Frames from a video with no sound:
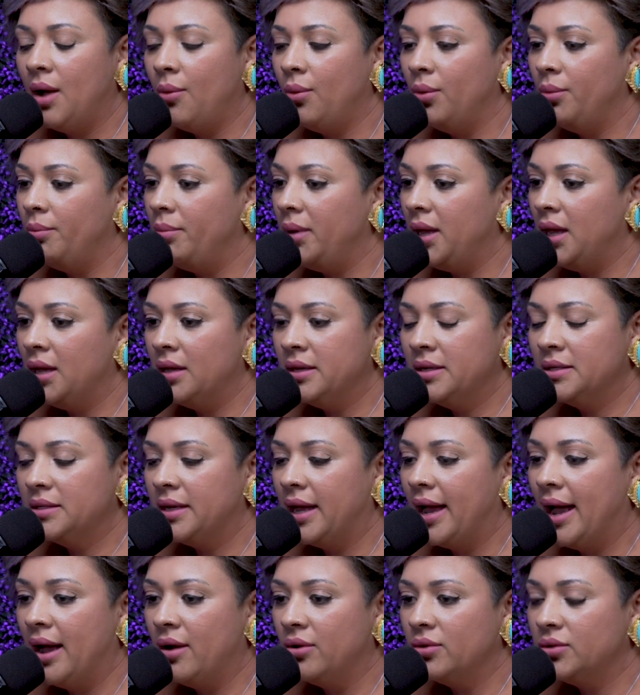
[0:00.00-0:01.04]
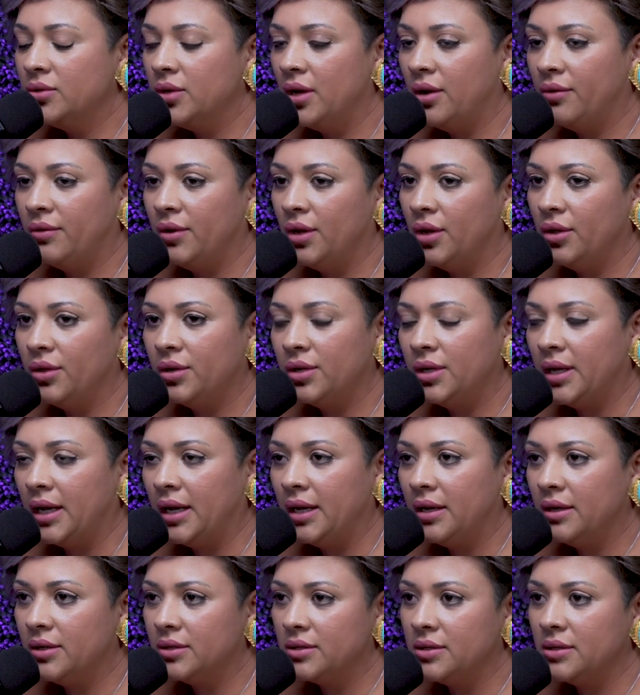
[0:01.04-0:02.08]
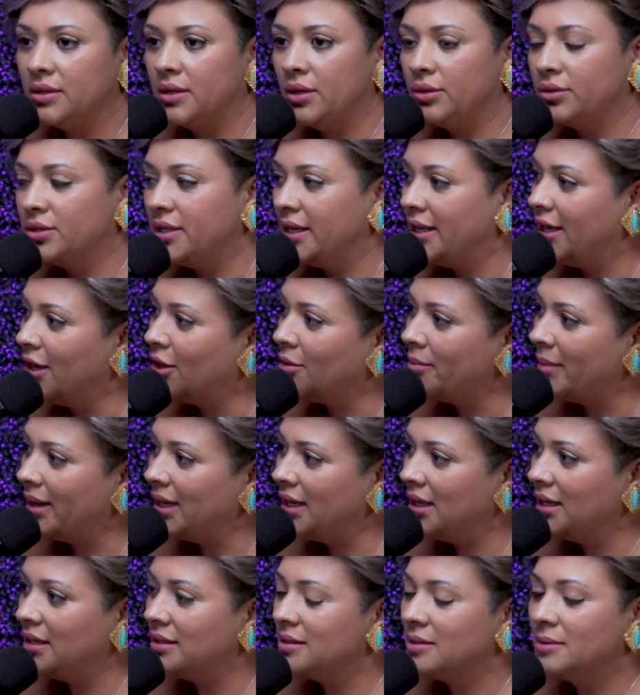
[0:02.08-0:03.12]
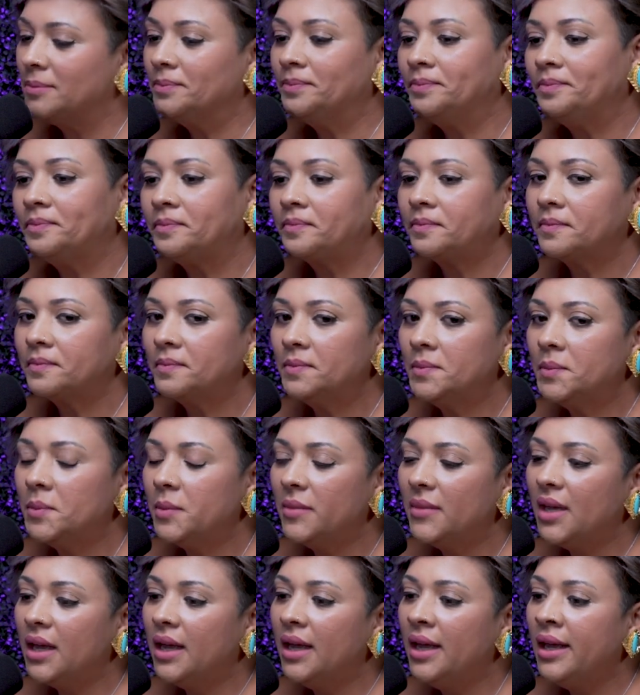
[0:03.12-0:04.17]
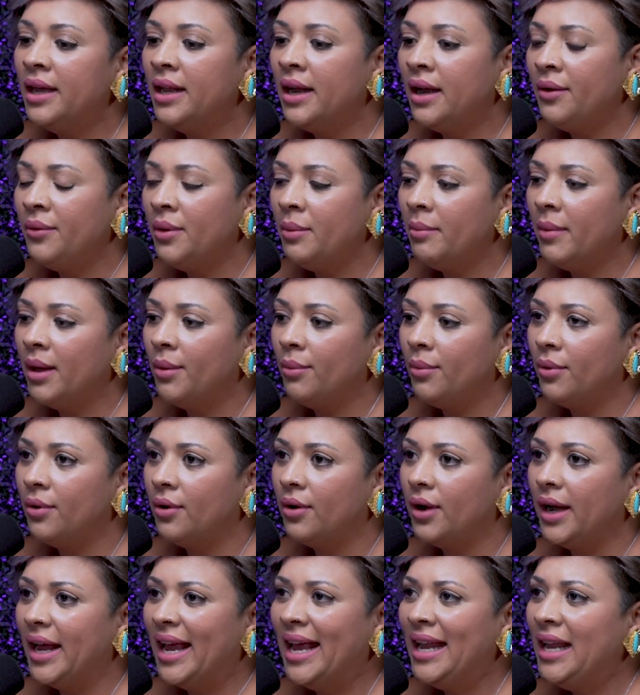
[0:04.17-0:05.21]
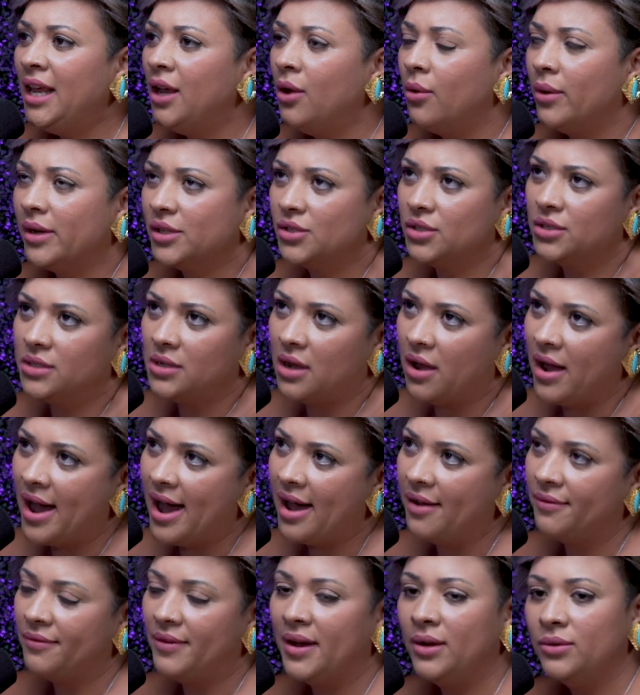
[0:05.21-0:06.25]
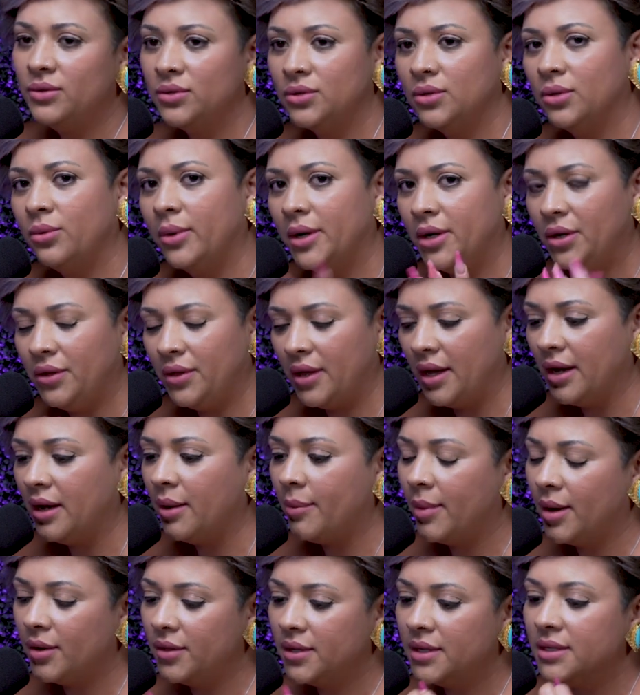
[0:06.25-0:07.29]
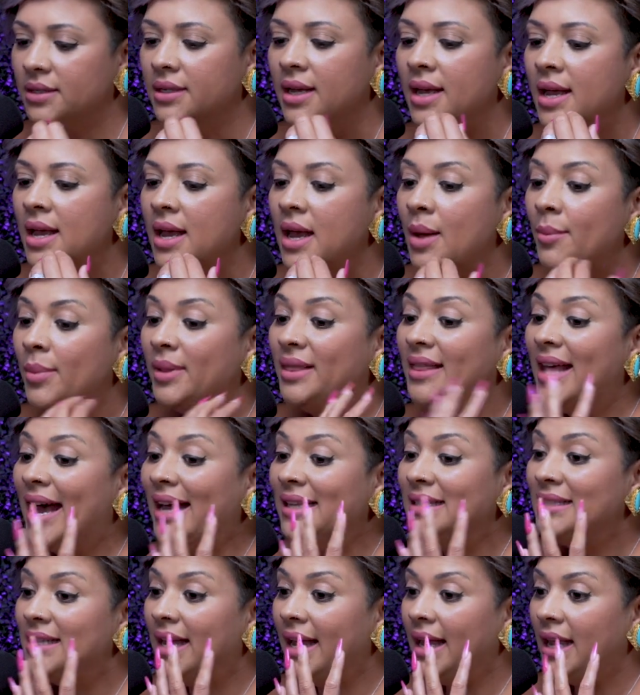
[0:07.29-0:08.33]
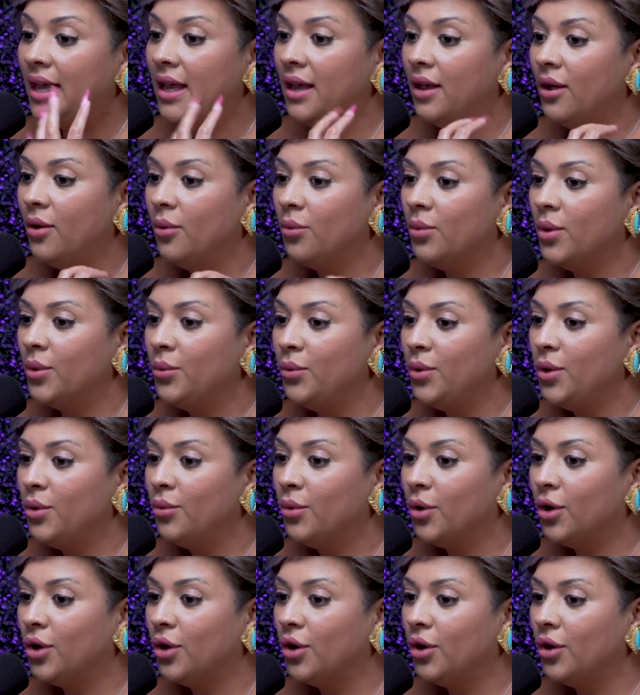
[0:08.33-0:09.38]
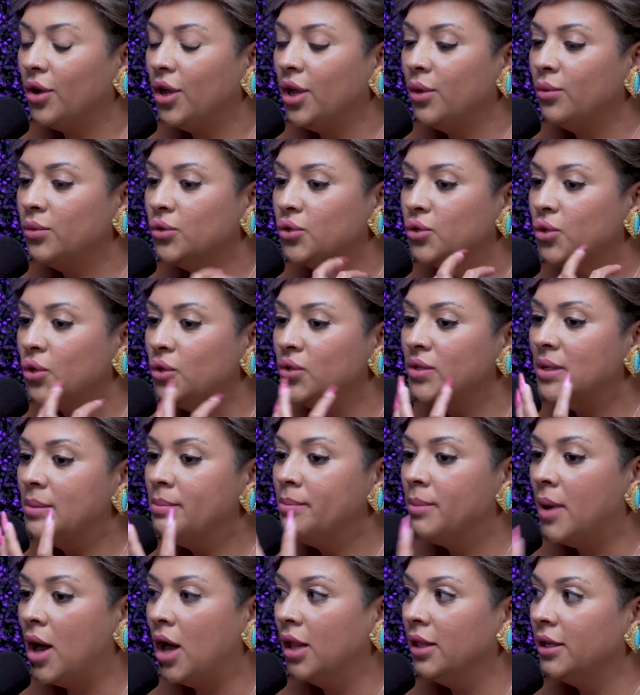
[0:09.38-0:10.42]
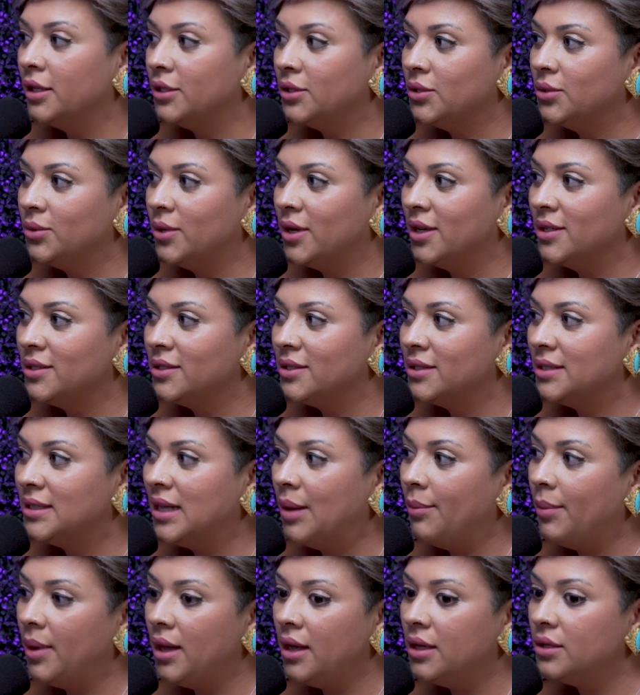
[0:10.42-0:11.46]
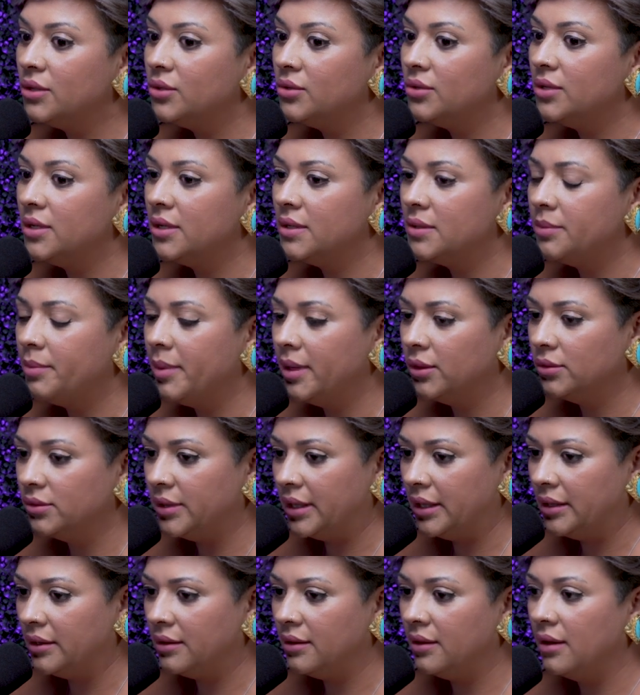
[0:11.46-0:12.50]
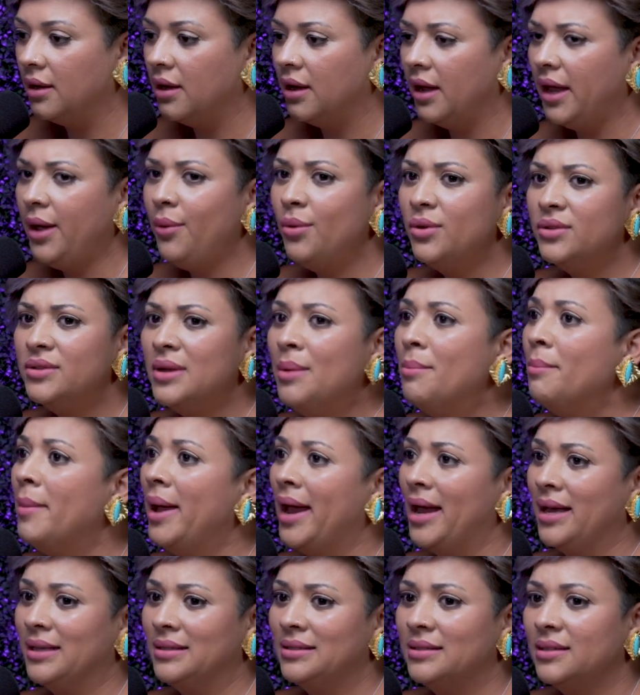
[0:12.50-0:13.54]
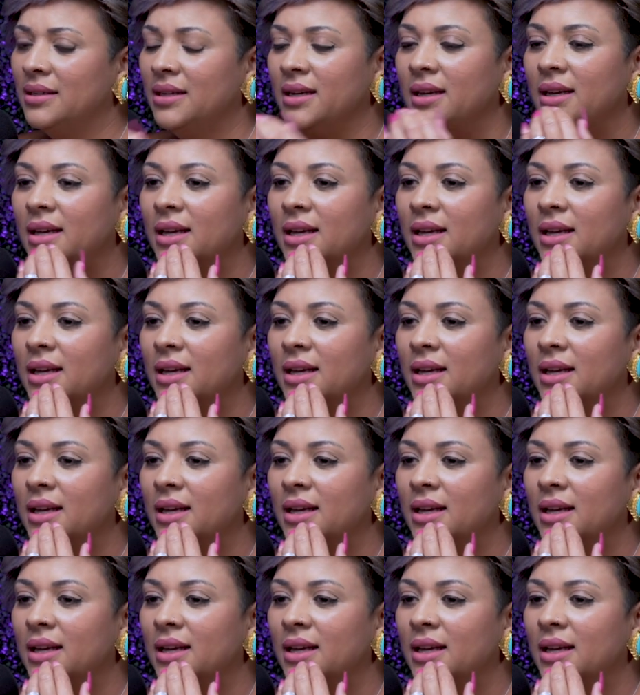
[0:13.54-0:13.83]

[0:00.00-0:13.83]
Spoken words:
I will be in his house every other day because they'll take care of my kids. And I remember any questions I'll have, Fausto, what do you think about this? But that day when it was so symbolic to us stepping into this building. It was a mess.